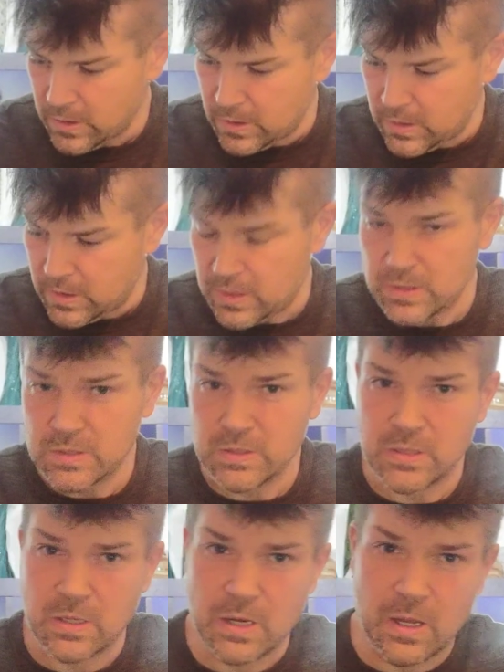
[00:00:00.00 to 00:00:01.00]
And this is
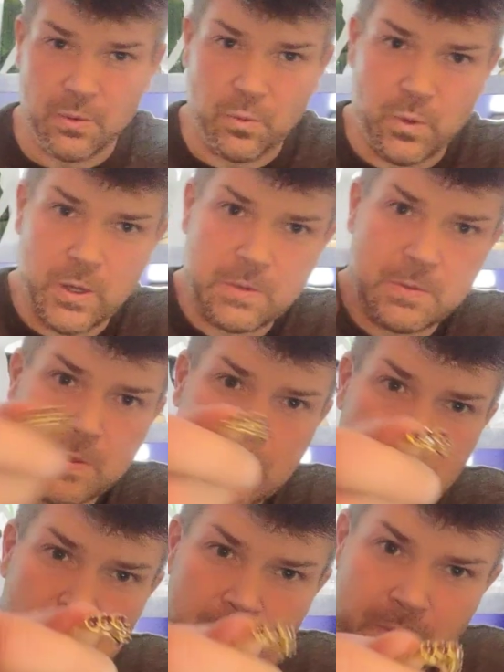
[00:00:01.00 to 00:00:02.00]
another one,
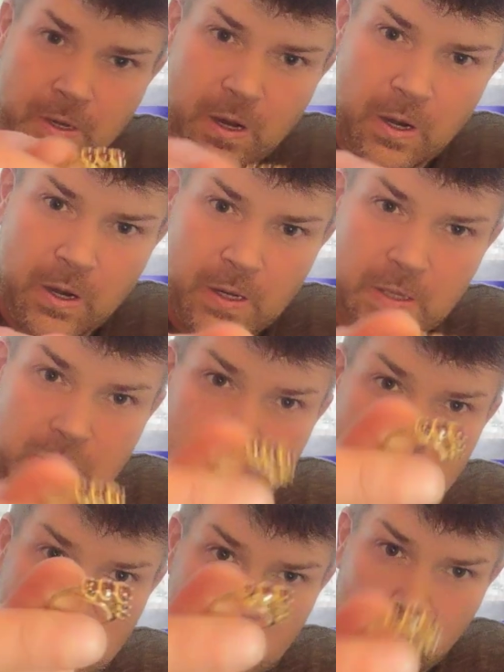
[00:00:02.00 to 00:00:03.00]
garnets,
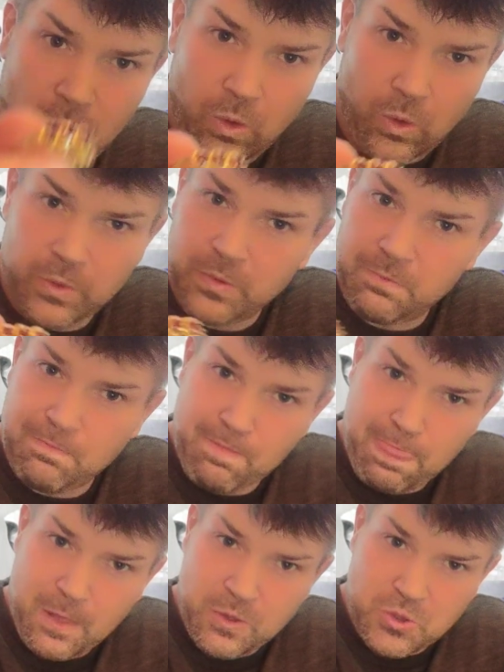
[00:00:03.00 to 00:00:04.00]
gold,
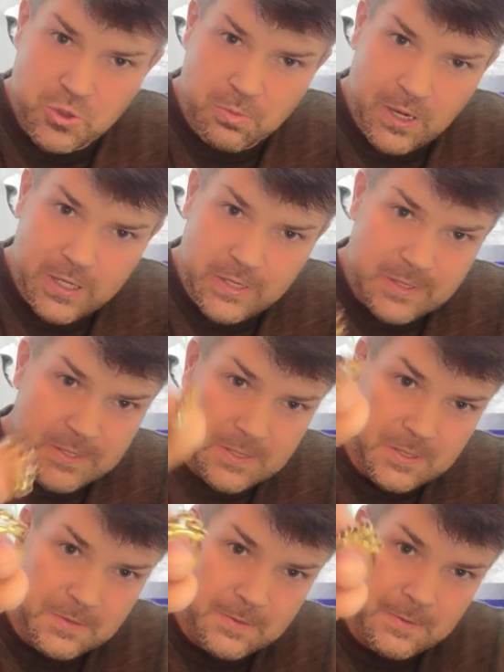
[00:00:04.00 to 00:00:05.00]
$2.
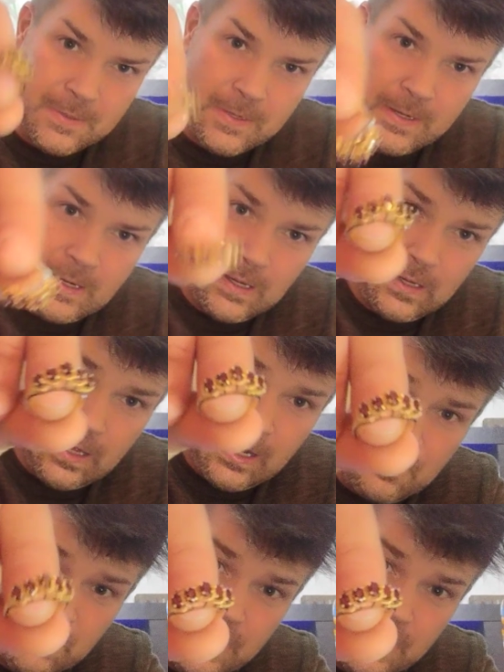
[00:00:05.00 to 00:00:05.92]
A lot of really